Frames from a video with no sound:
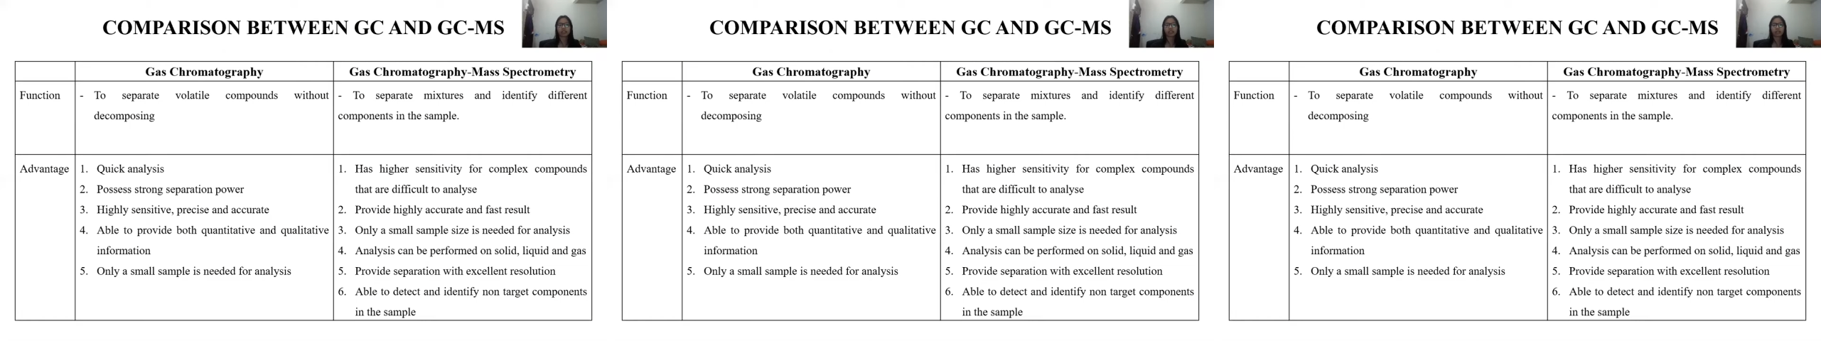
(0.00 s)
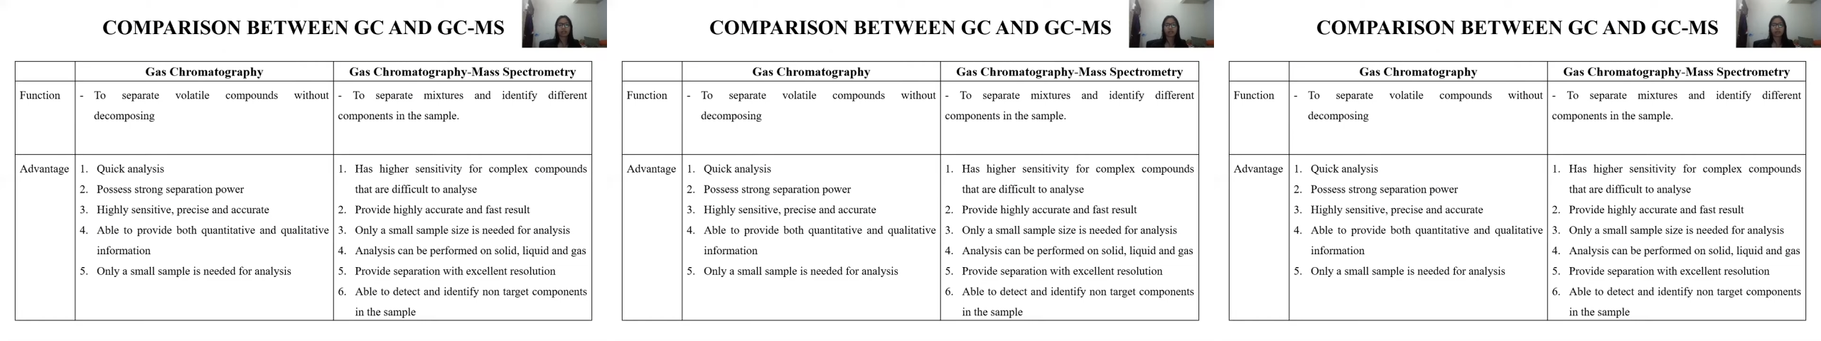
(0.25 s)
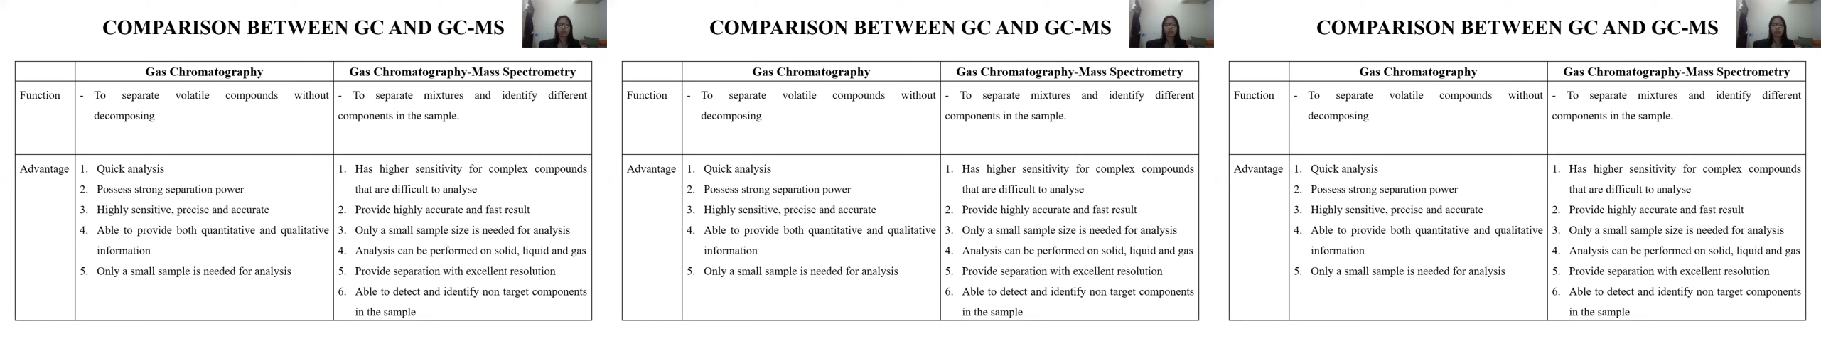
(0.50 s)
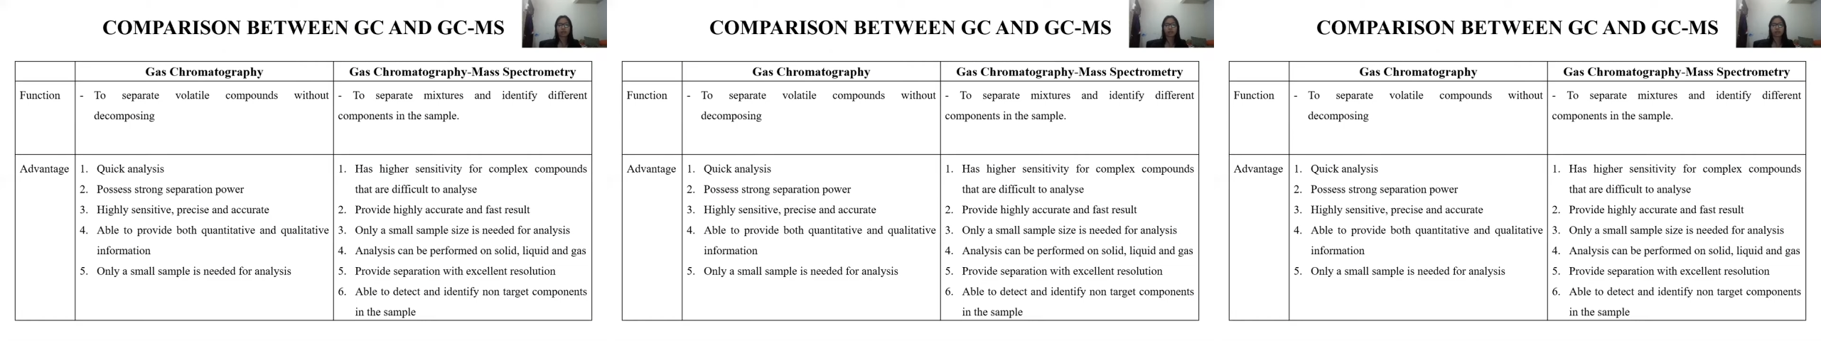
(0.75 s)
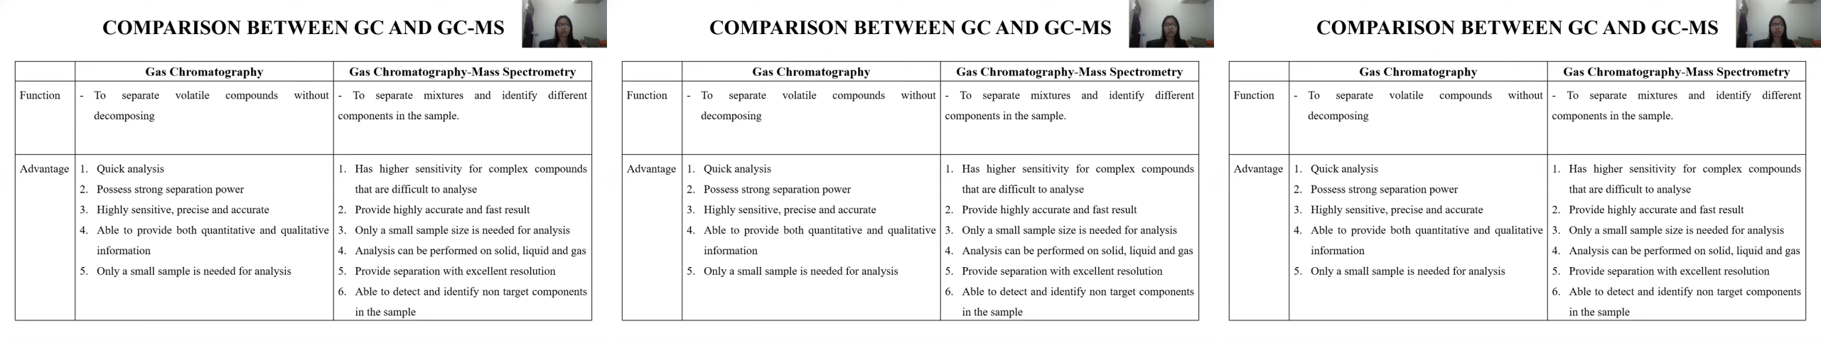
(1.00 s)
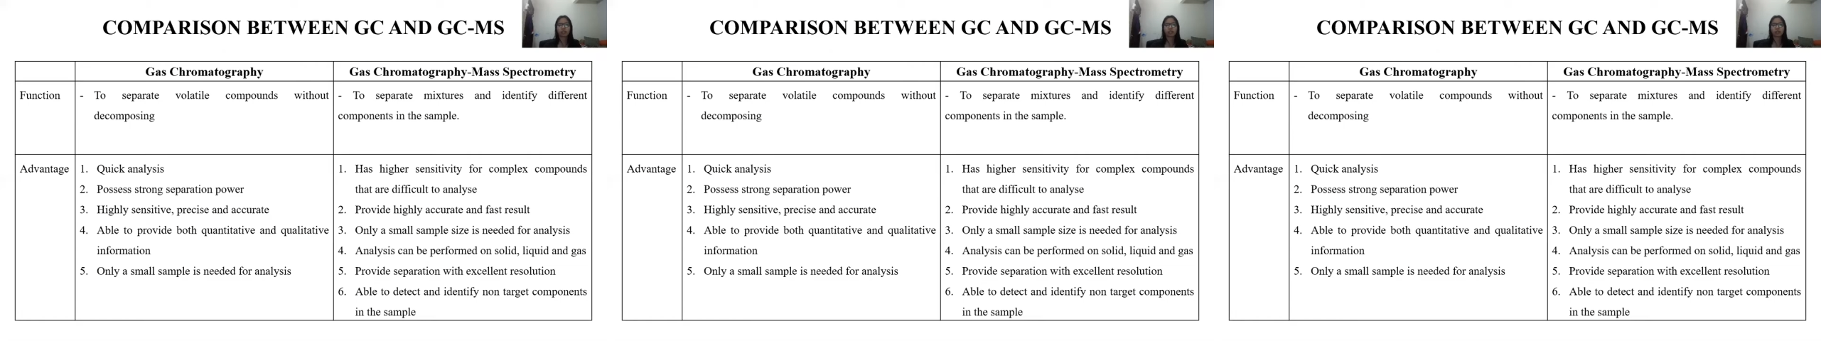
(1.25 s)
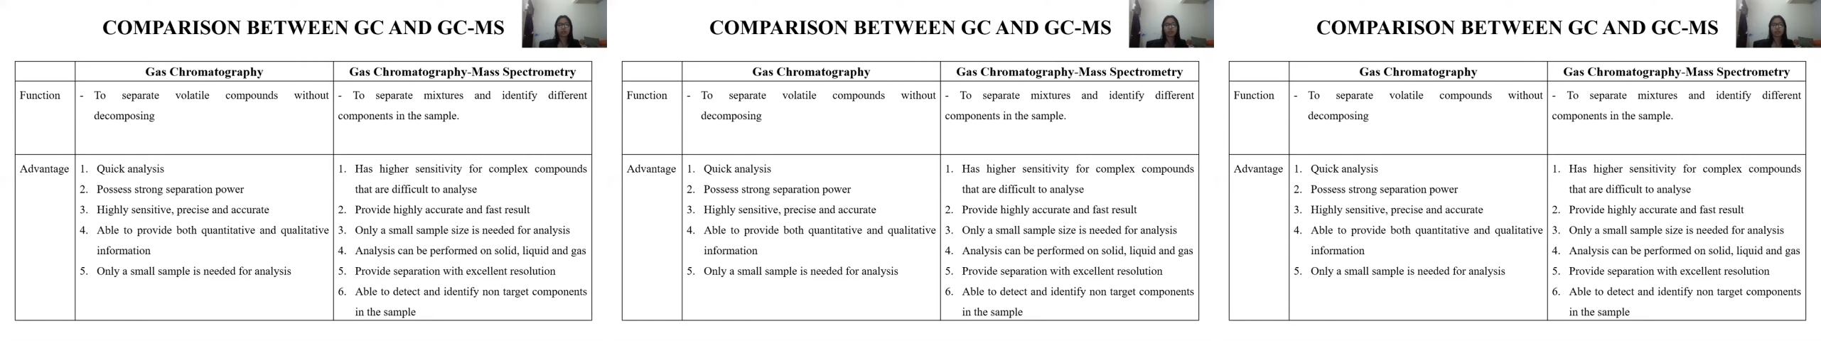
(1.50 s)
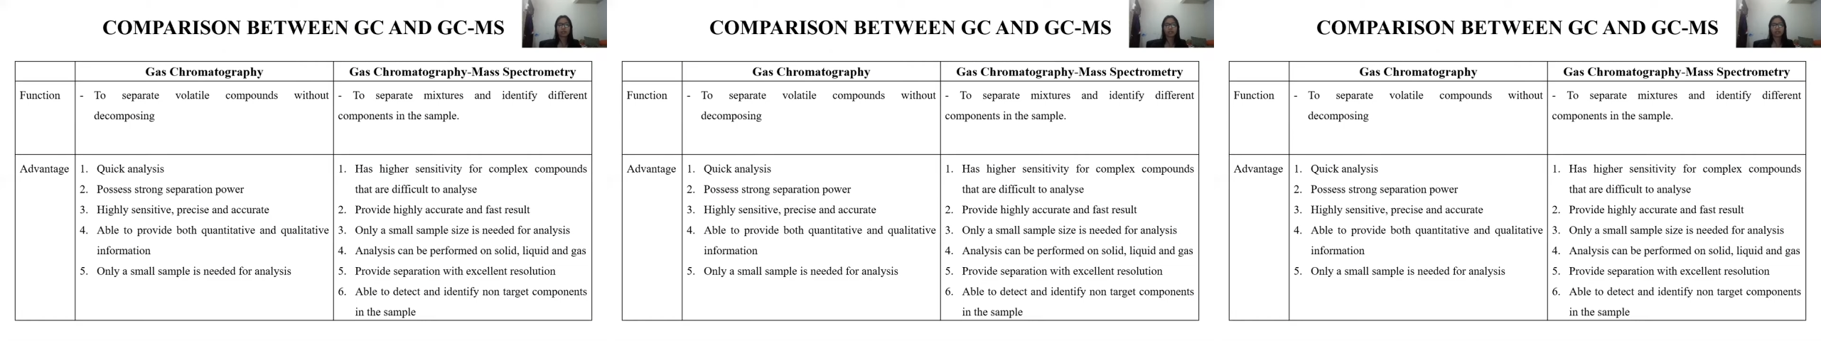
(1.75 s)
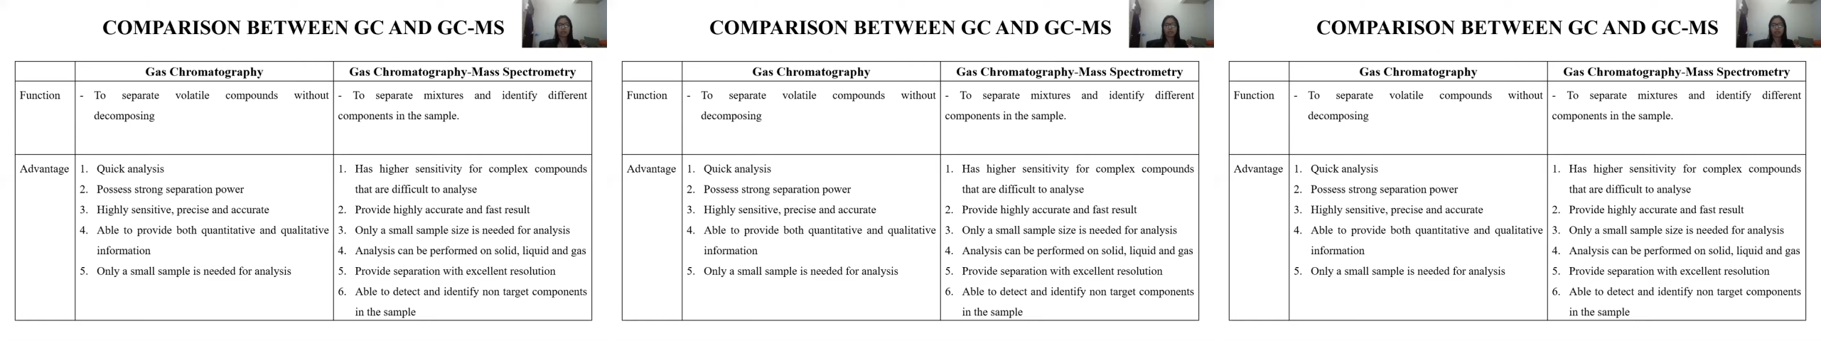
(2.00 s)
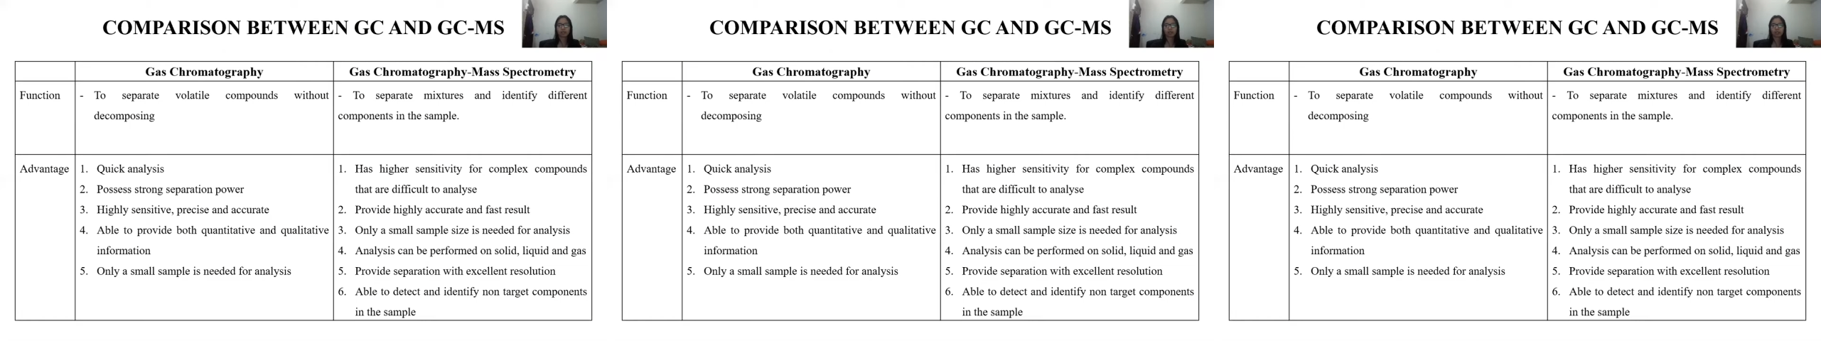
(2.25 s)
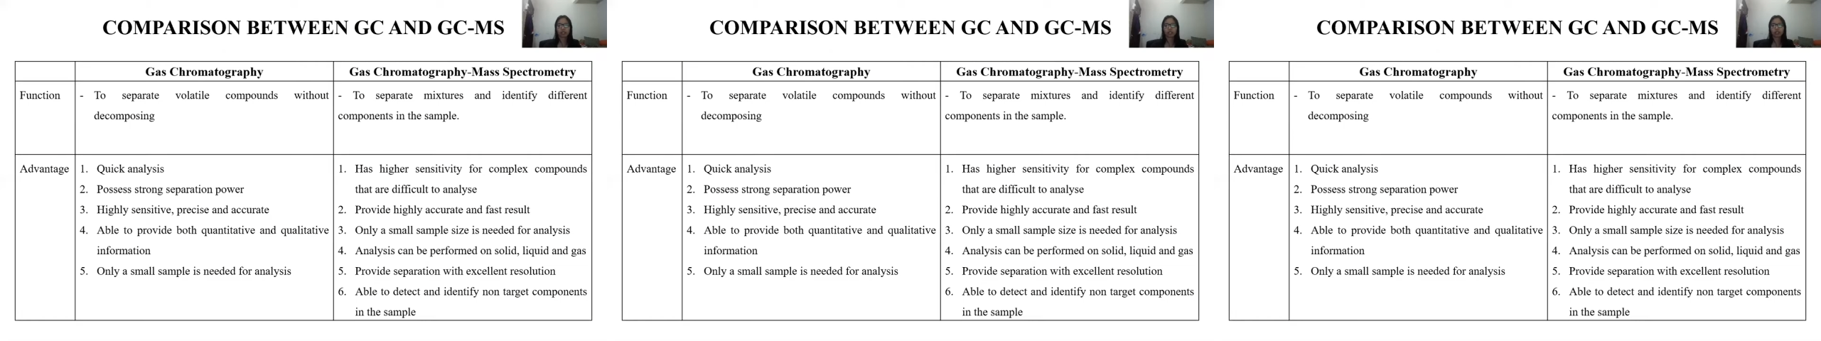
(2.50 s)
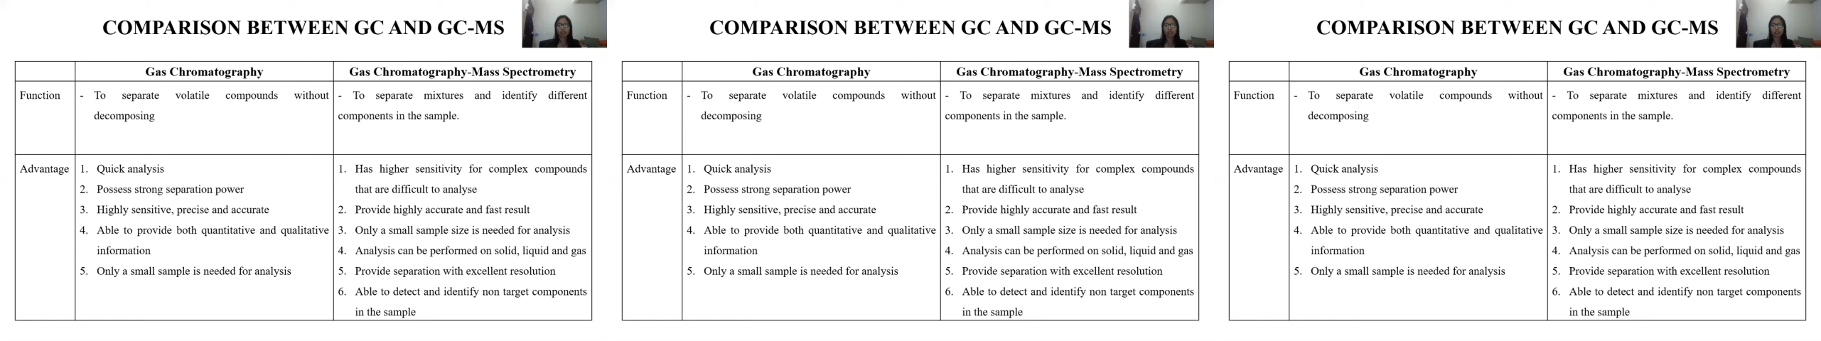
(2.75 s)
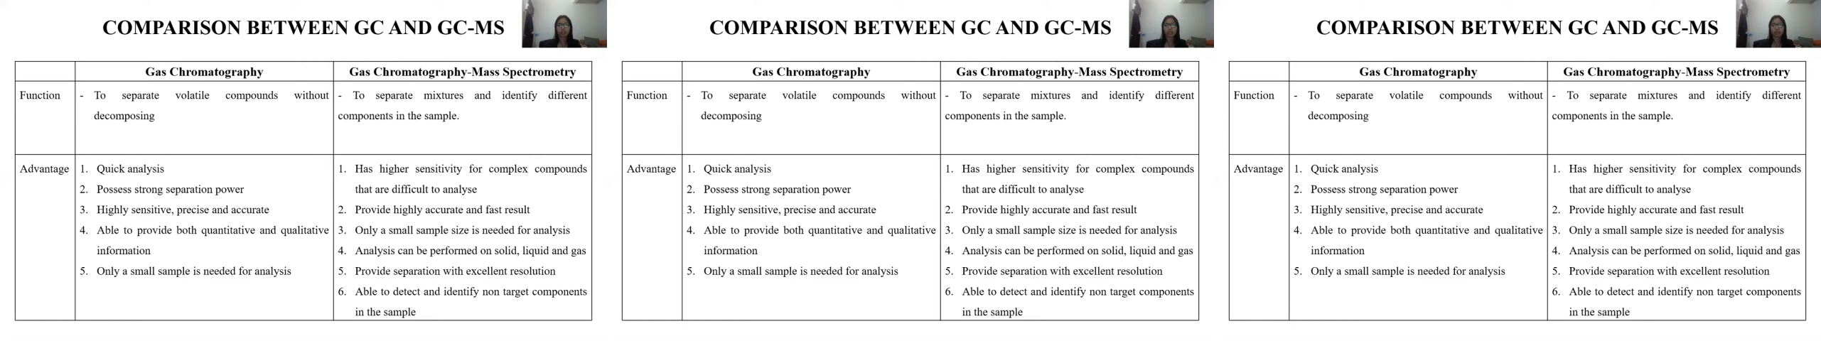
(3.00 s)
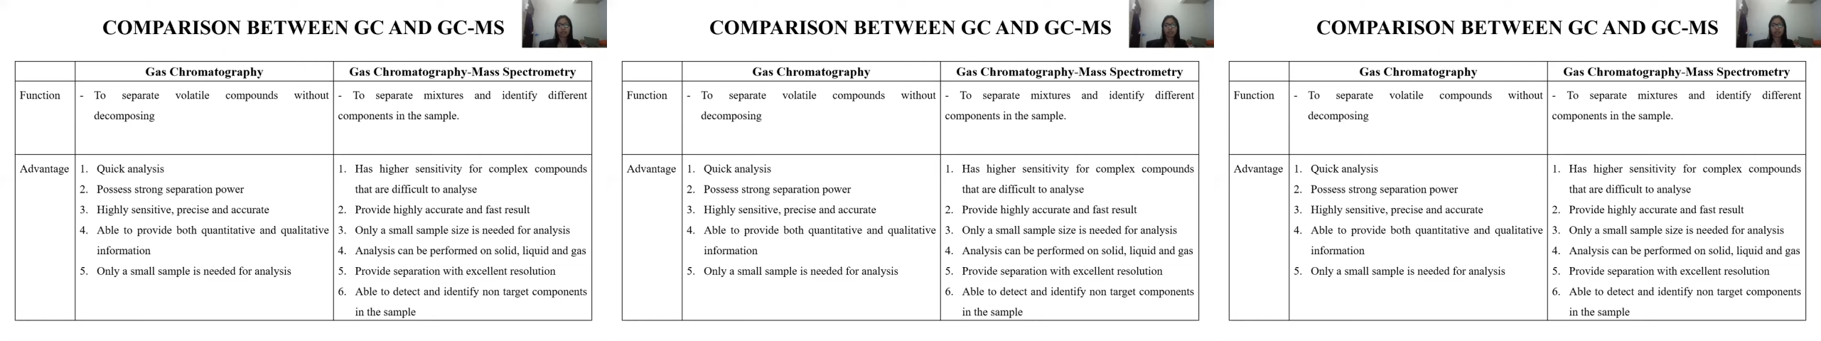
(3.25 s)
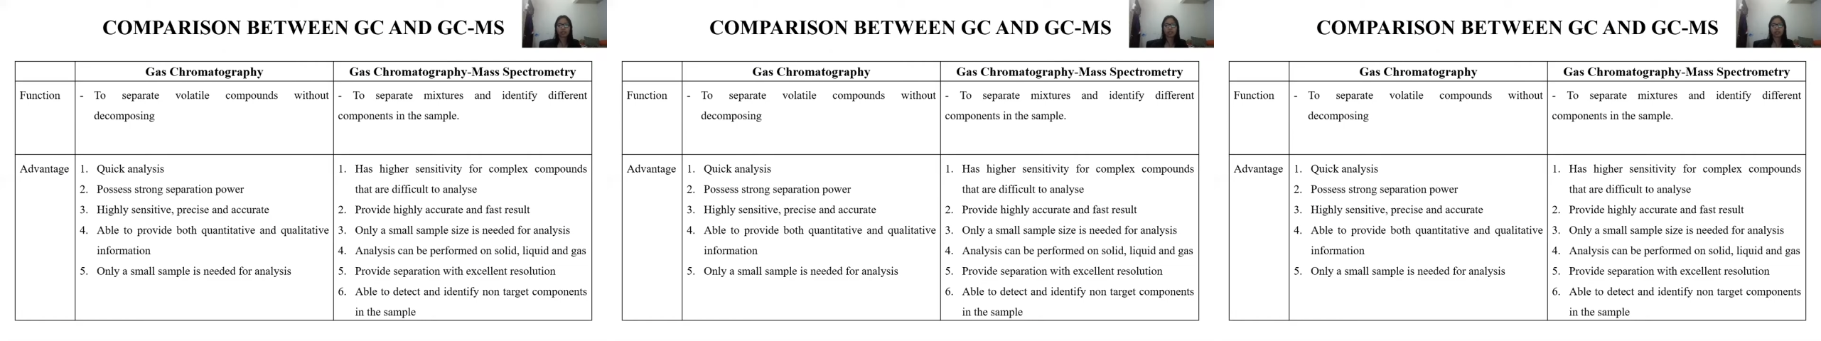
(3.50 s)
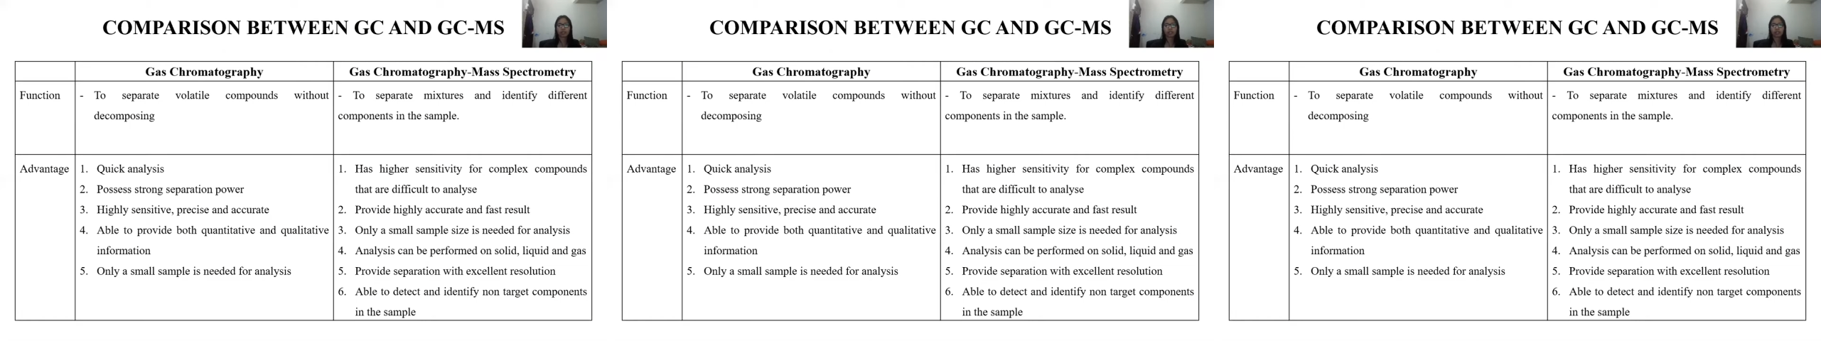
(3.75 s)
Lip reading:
[unreadable: no face in view]